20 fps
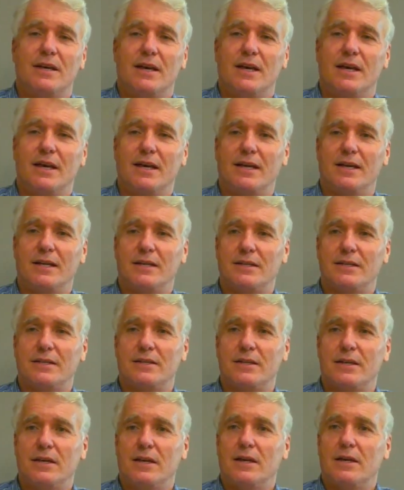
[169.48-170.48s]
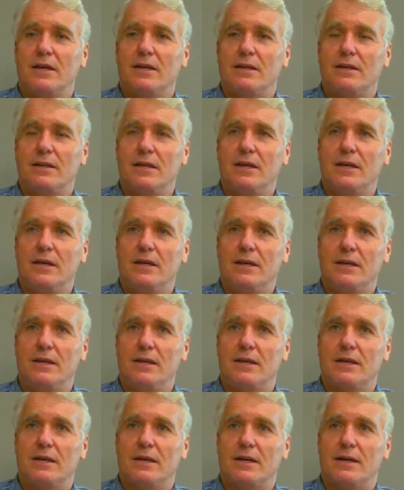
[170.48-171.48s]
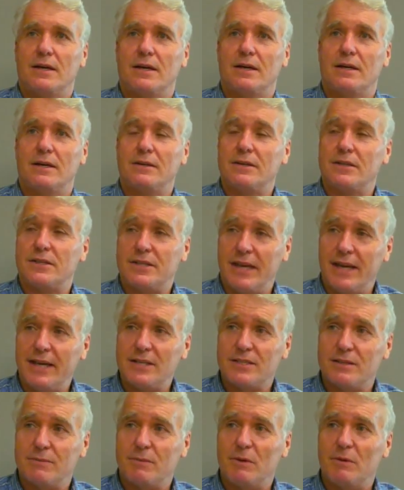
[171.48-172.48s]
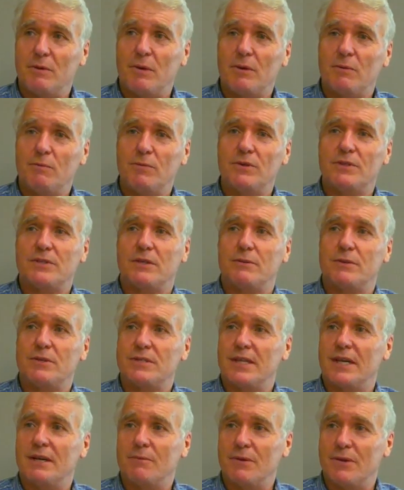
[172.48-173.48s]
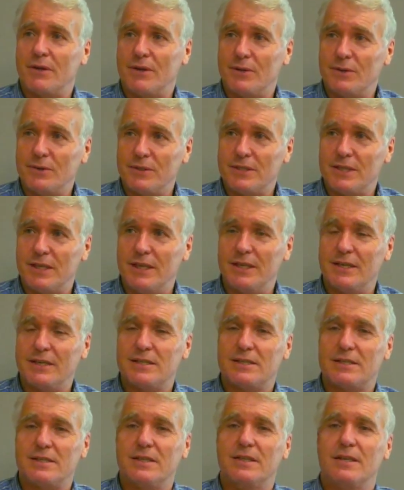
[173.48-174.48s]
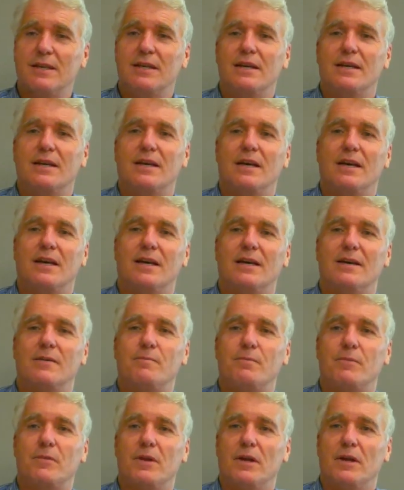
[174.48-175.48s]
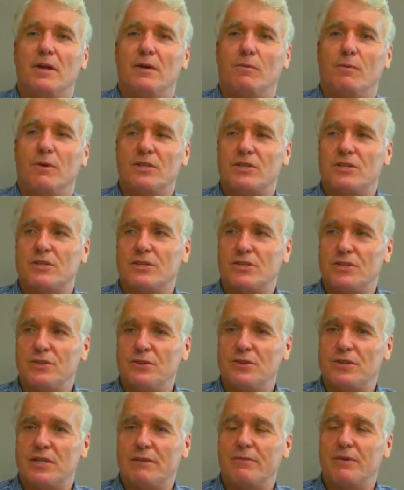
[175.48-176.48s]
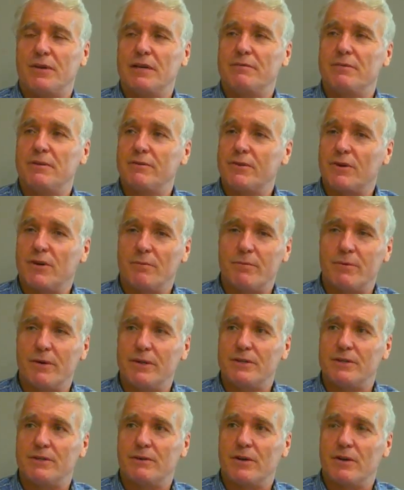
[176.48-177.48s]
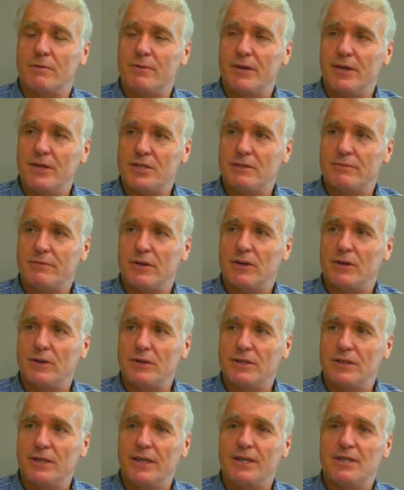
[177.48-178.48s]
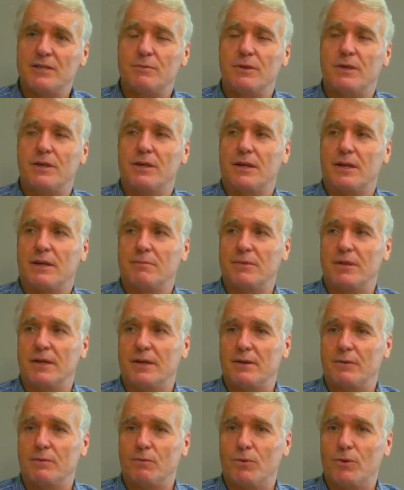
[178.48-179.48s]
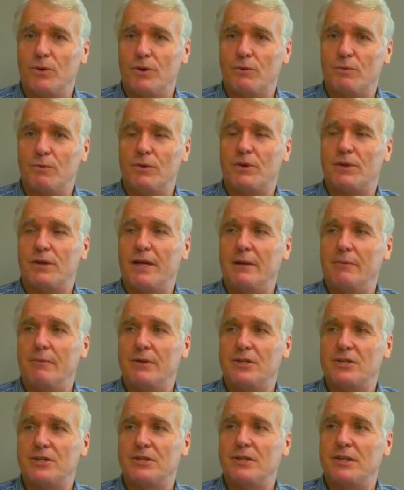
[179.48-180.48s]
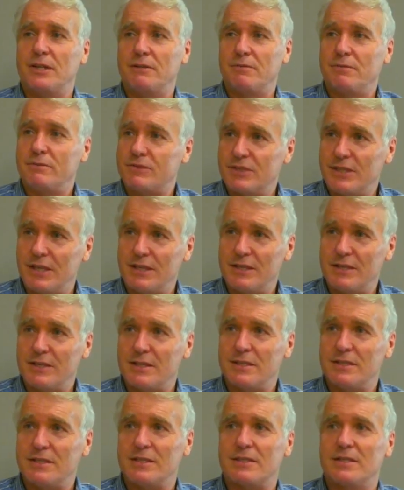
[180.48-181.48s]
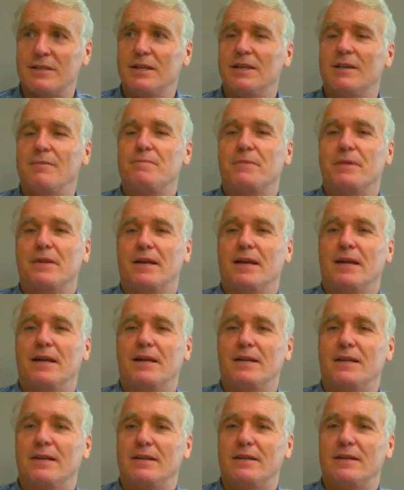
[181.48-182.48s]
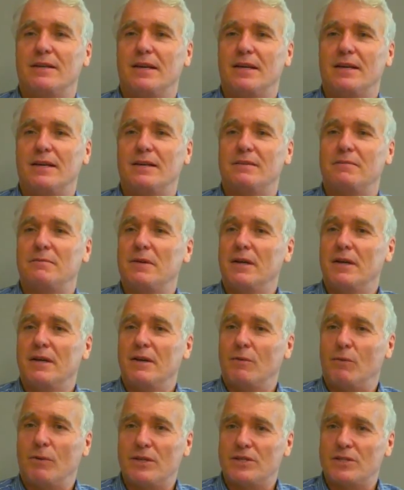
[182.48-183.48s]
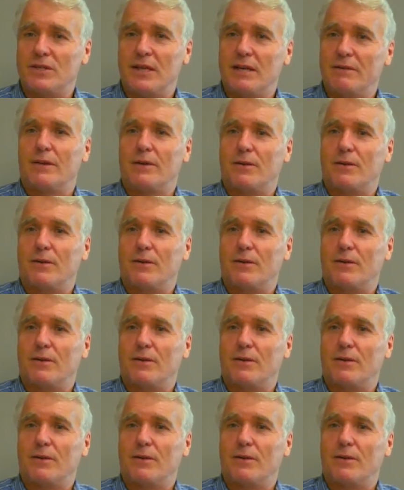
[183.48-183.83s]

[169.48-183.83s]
and the text that we're working with, so we start with a whole text. Once the students have a level of comprehension of a whole text, we can come down and work with language at the level of sentences, and then once they have